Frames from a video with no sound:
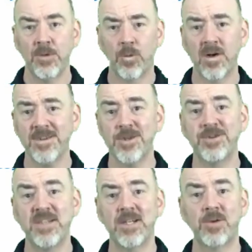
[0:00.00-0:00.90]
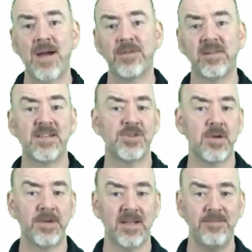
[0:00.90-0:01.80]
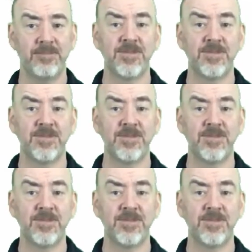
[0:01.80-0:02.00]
We're also geographically distributed,